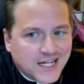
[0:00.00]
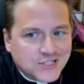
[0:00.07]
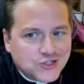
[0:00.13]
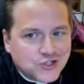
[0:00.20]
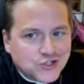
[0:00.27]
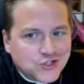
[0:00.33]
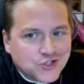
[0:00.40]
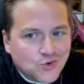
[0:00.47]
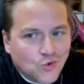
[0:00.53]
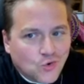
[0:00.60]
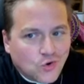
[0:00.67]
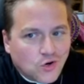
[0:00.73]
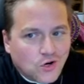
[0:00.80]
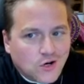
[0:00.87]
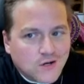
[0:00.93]
and
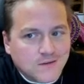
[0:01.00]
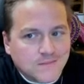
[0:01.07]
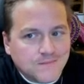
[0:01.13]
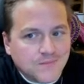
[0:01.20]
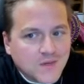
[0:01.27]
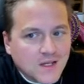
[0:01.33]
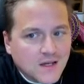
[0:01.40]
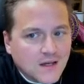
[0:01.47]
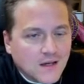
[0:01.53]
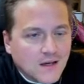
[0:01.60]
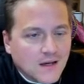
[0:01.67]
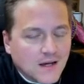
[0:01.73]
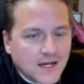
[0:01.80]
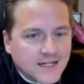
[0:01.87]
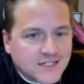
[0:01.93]
Shur,
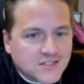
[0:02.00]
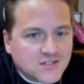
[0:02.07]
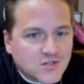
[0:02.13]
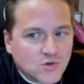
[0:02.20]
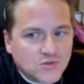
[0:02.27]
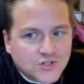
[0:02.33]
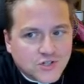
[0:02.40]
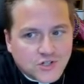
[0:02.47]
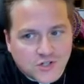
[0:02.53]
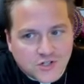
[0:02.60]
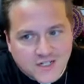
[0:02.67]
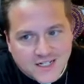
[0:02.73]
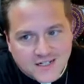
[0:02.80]
and he sojourned